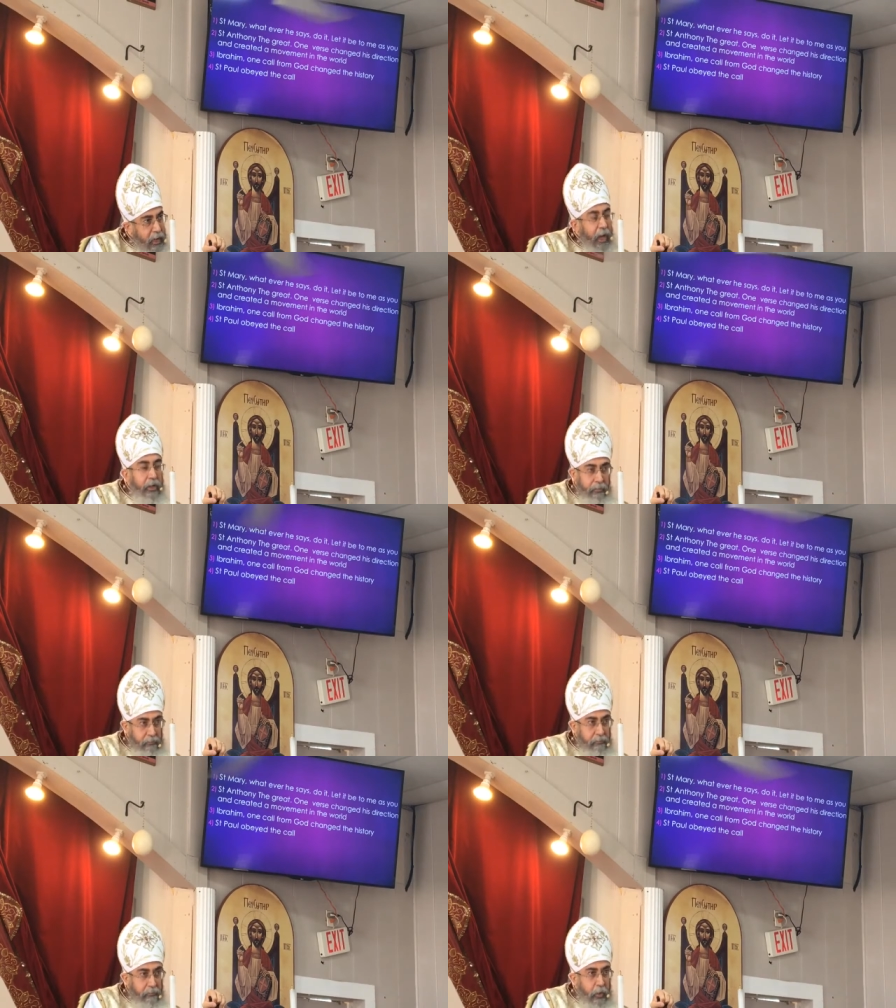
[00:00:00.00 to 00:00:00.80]
Yeah.
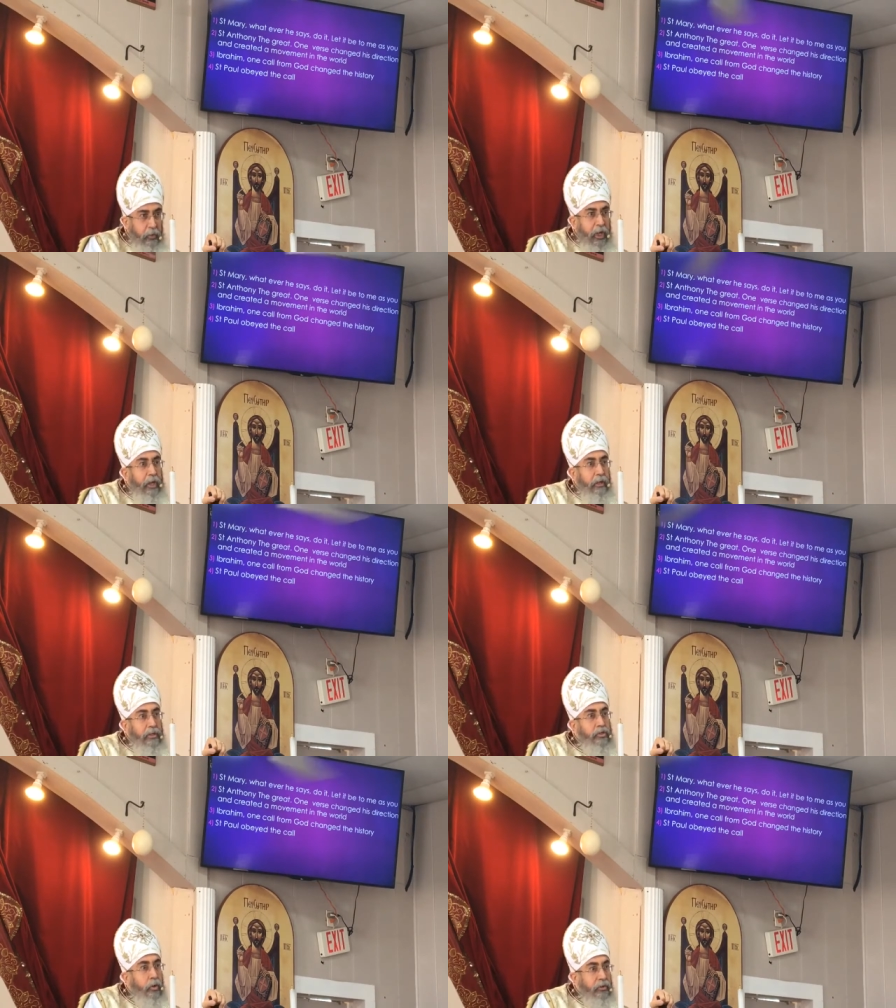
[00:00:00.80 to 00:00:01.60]

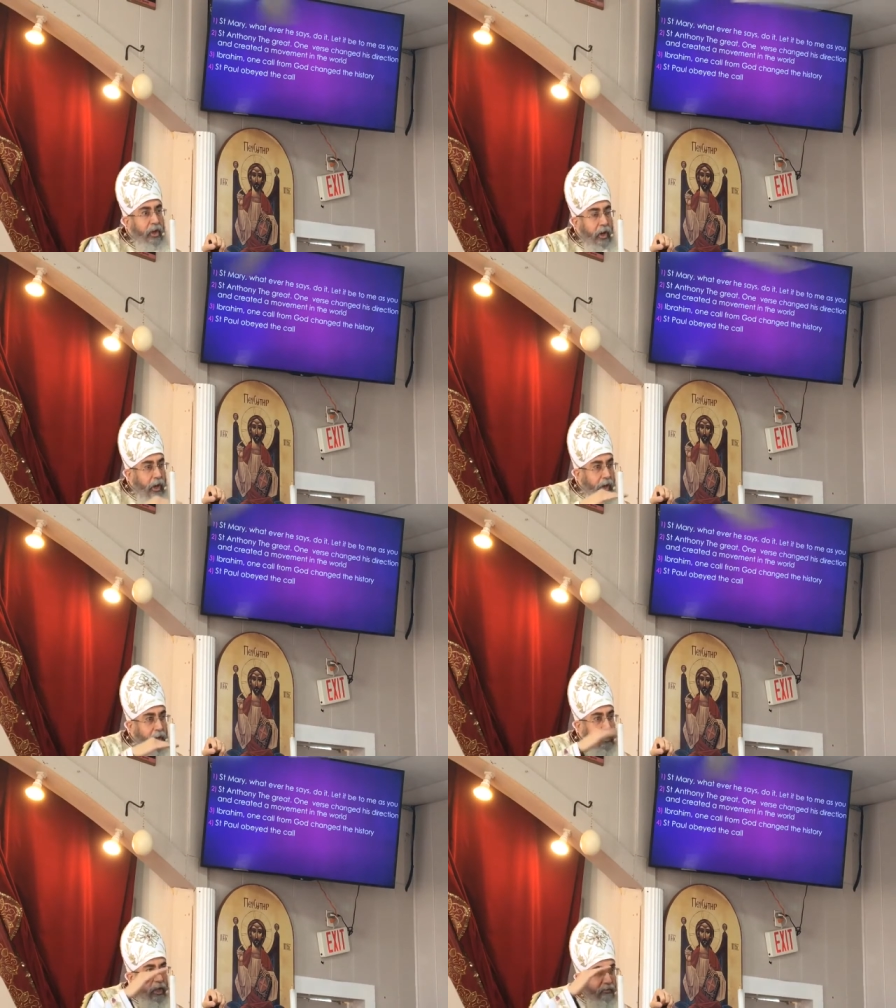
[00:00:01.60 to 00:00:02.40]
Okay, so there are
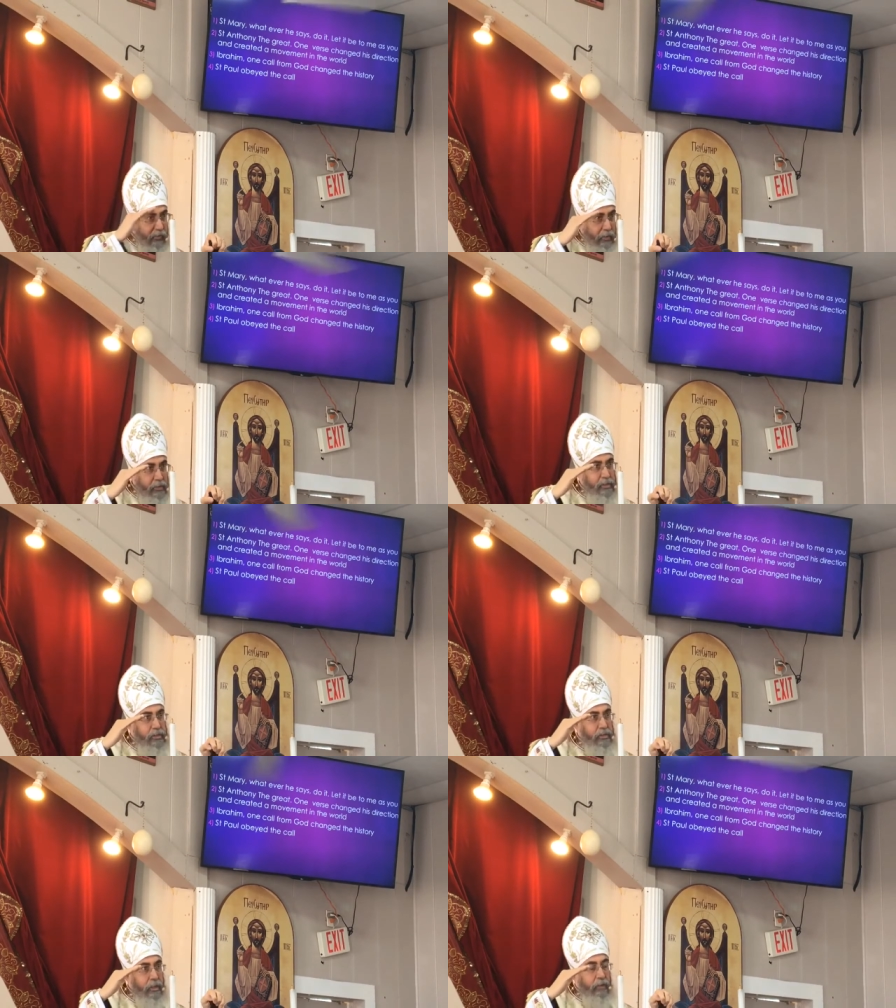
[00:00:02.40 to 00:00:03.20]

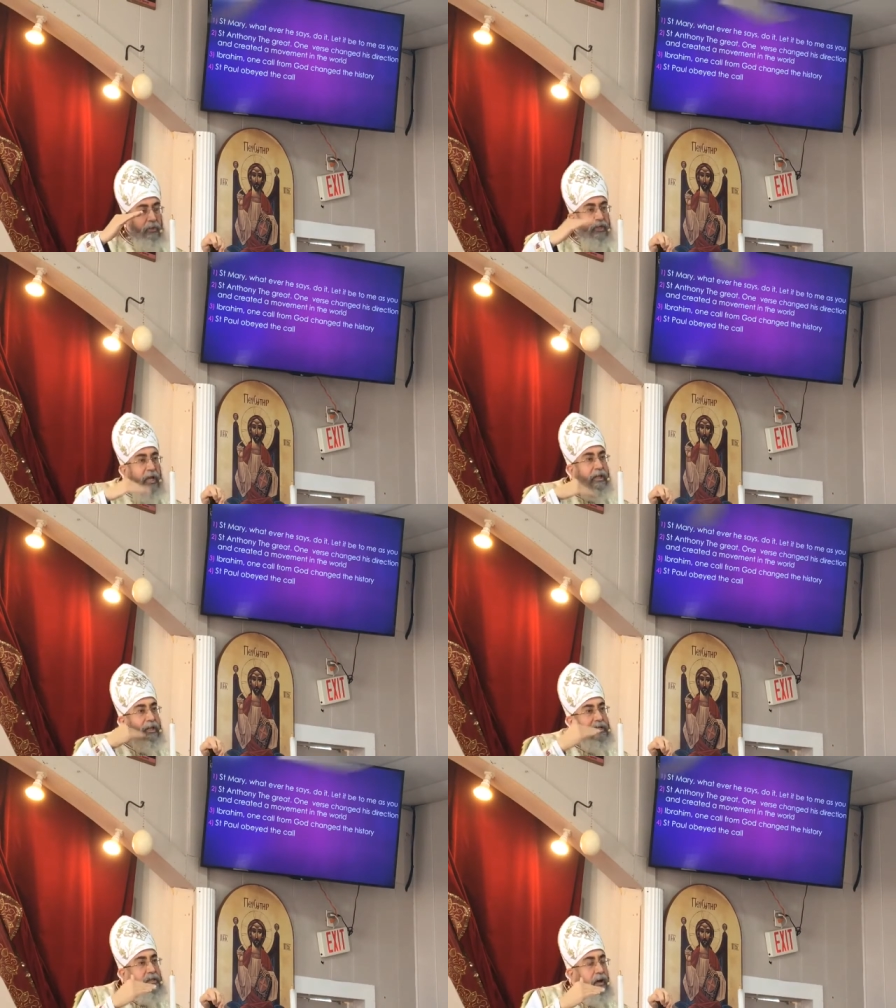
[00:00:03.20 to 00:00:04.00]
levels but
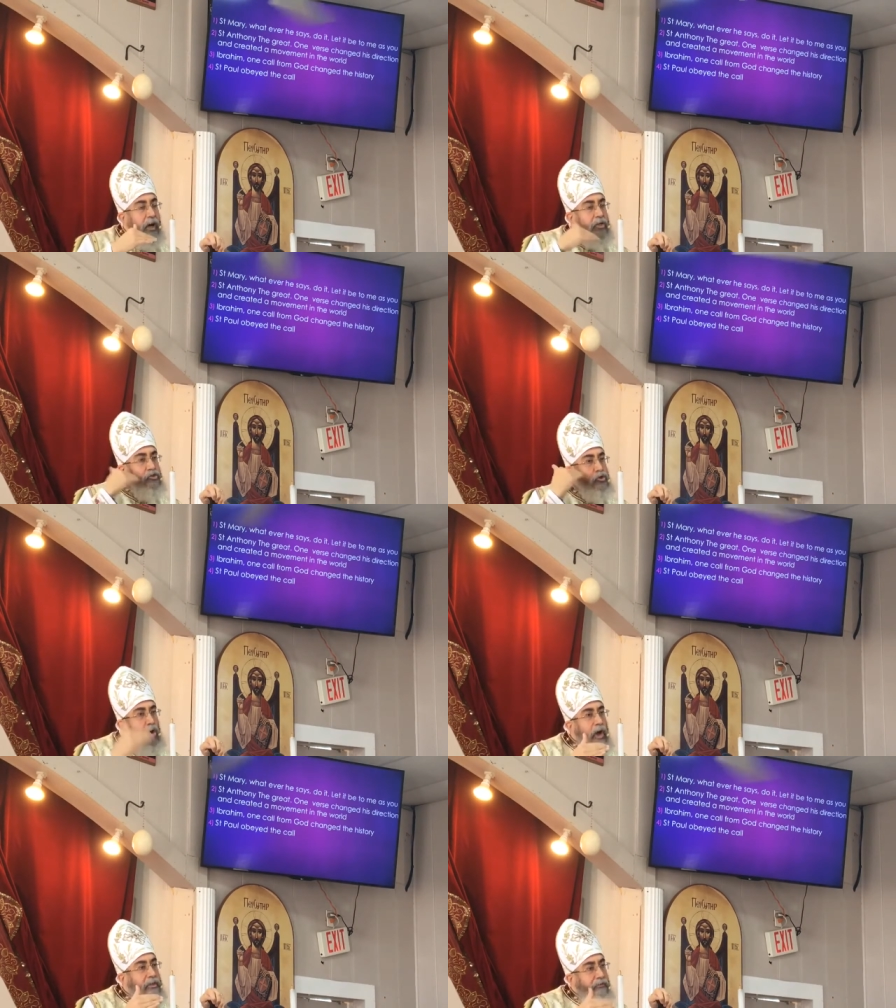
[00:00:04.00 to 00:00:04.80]
at least I
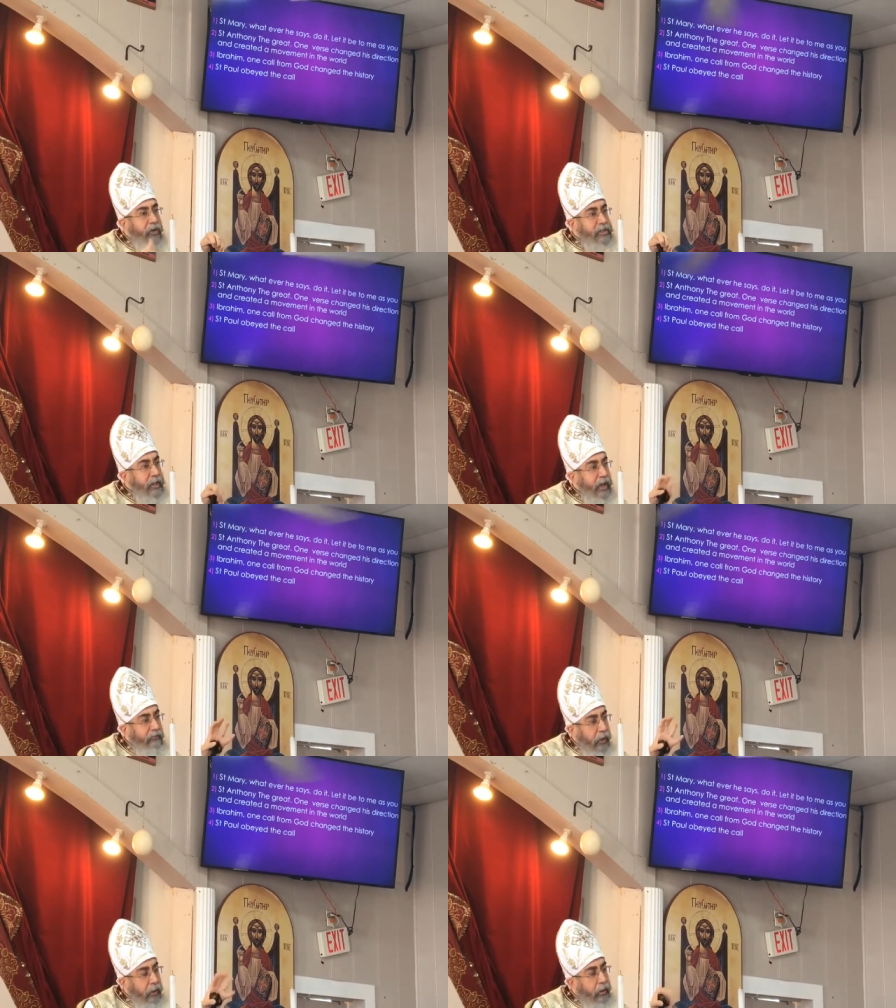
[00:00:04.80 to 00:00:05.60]
tried the first
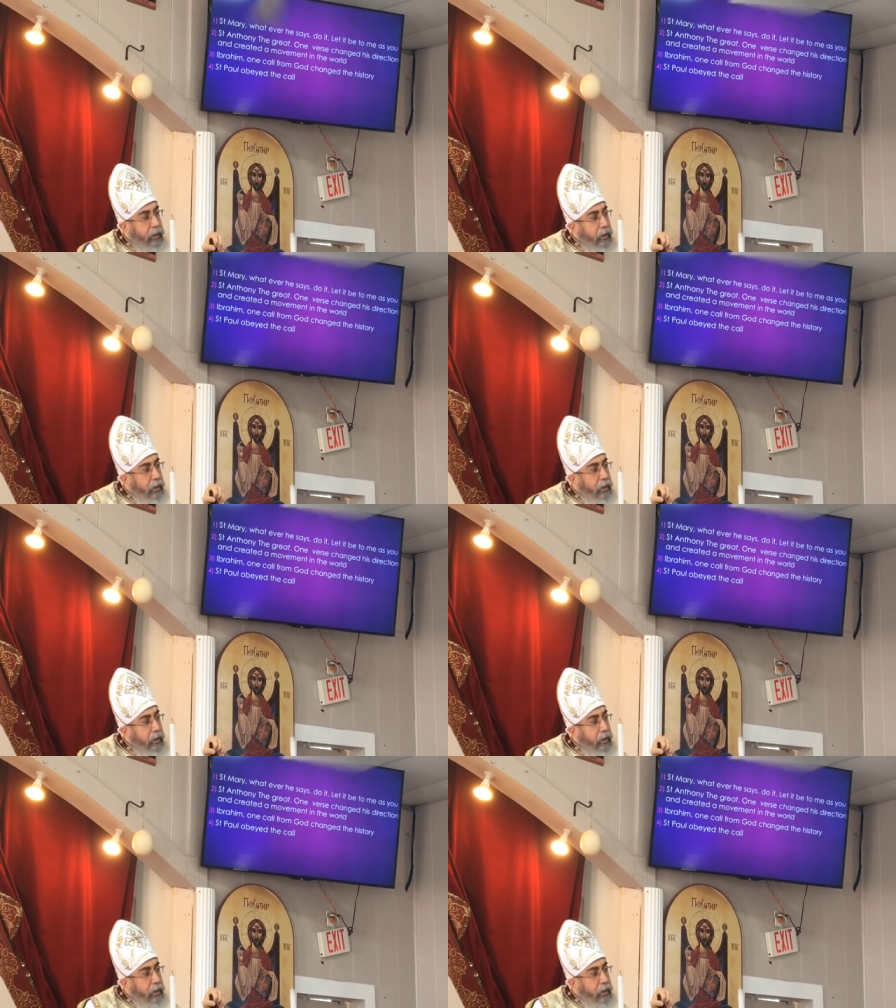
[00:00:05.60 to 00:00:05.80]
level.